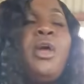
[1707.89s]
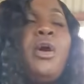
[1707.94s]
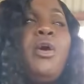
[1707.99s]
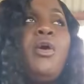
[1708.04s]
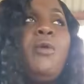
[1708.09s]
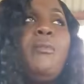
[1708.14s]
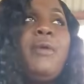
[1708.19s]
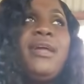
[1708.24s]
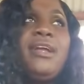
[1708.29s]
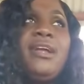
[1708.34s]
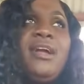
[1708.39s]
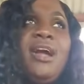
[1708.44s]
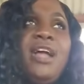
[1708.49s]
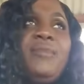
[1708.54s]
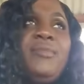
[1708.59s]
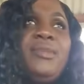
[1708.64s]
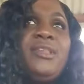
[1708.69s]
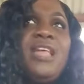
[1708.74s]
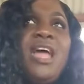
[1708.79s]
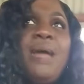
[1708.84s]
Oh my
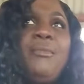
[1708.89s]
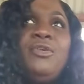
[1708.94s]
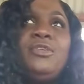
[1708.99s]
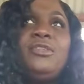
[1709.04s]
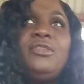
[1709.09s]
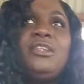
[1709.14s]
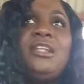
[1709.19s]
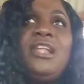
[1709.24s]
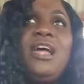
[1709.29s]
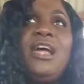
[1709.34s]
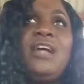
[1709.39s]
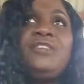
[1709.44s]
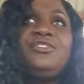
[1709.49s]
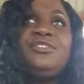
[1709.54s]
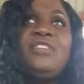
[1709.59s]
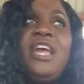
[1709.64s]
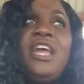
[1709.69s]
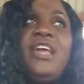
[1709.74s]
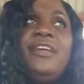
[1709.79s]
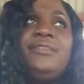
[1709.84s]
God, we talked about it
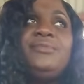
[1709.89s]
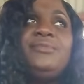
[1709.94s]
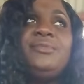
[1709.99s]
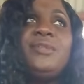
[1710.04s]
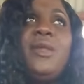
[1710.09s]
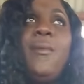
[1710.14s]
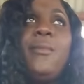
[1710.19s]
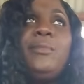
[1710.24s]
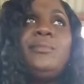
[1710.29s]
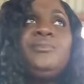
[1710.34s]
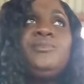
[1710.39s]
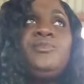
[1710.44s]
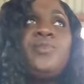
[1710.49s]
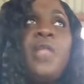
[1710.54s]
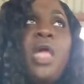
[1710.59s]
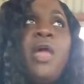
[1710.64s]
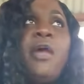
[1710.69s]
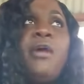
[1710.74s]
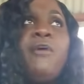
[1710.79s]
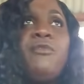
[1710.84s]
last night.
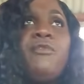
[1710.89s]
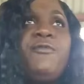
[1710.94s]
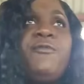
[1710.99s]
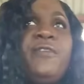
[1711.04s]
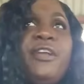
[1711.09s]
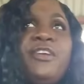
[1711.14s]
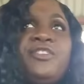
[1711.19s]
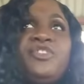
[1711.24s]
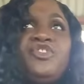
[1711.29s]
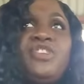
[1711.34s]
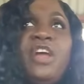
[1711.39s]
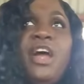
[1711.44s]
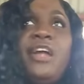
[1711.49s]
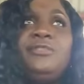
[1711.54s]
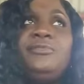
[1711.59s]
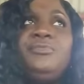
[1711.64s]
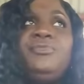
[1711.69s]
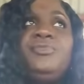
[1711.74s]
Reflection.